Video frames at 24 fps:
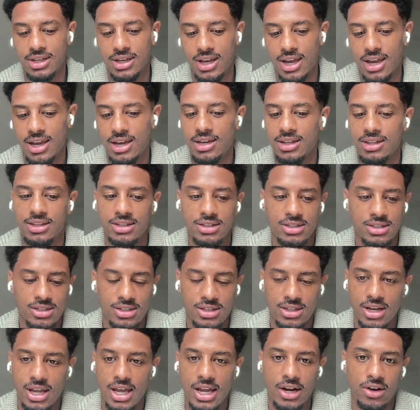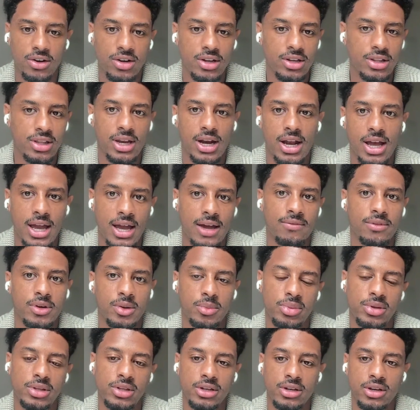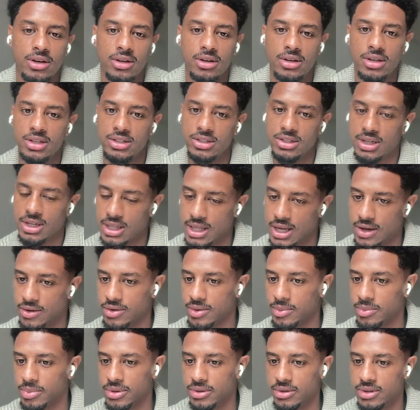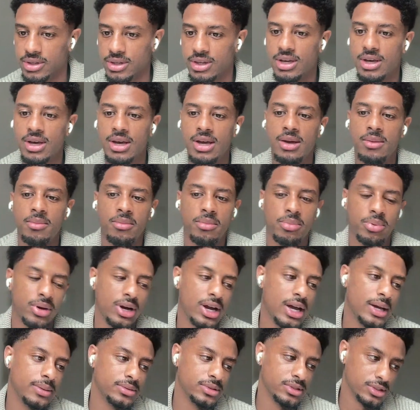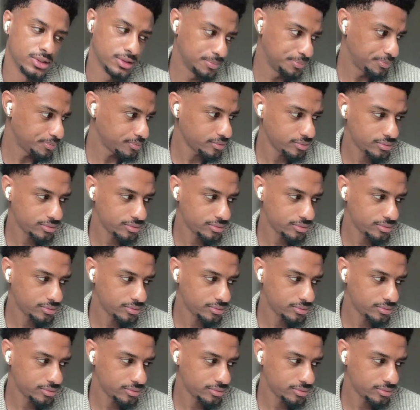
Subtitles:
like, hey, this is an area that I have an opinion on, is it cloud computing? Perhaps it's